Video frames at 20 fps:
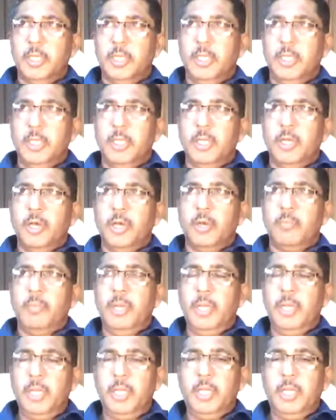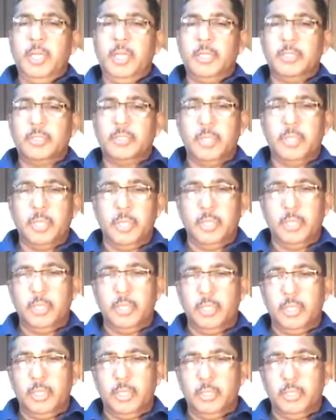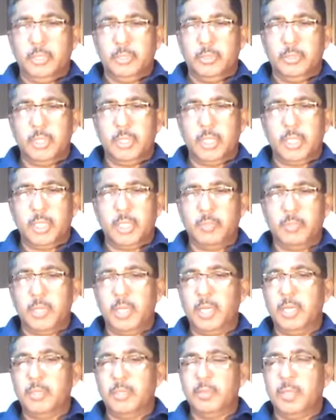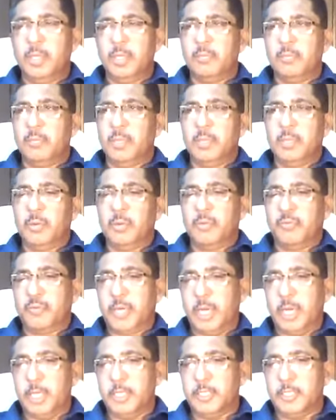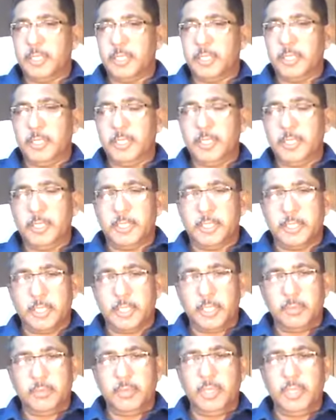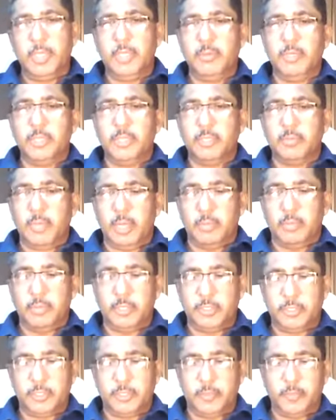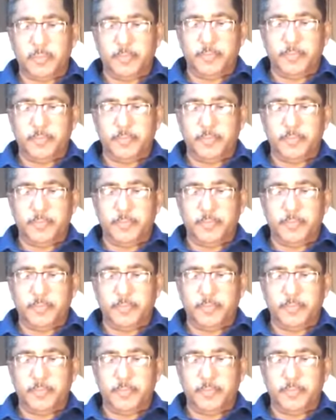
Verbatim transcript: in obedience to the commandment of Christ is believer's baptism.